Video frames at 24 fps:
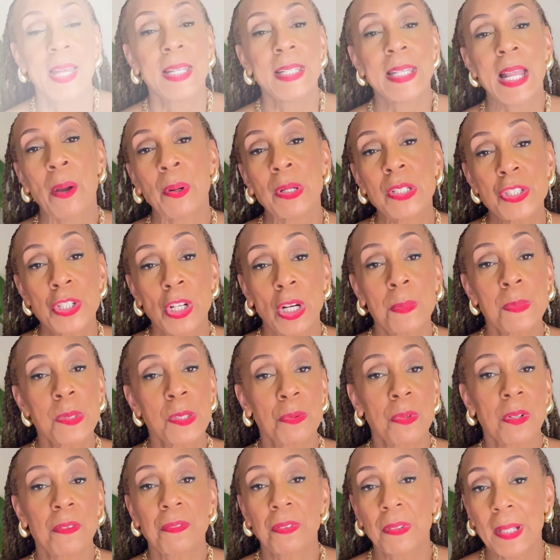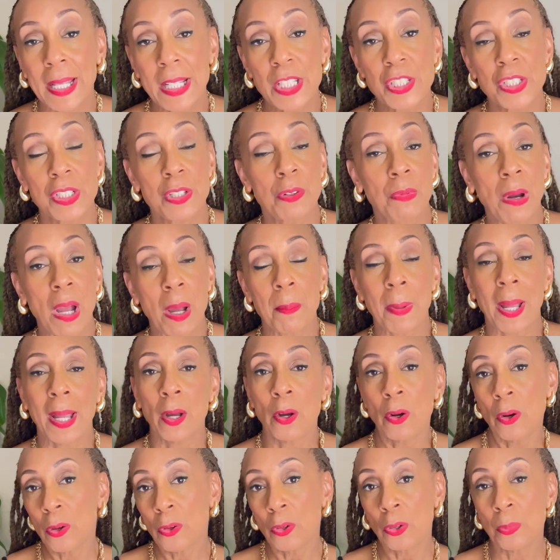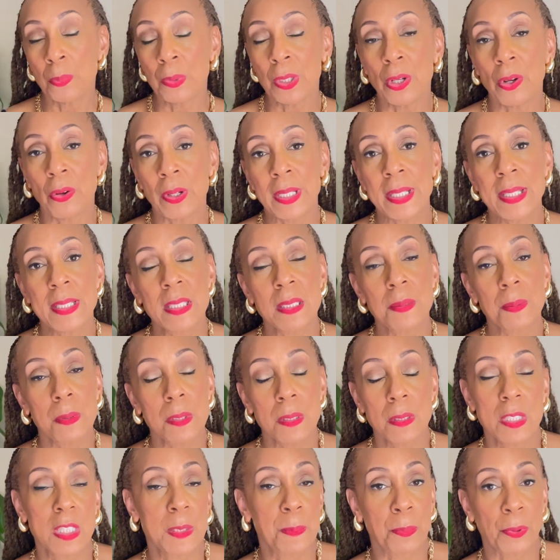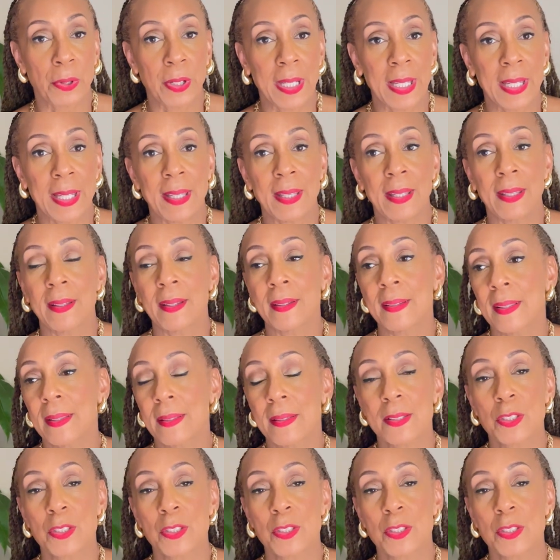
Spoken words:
Now, in terms of reflection around my home, it is spring,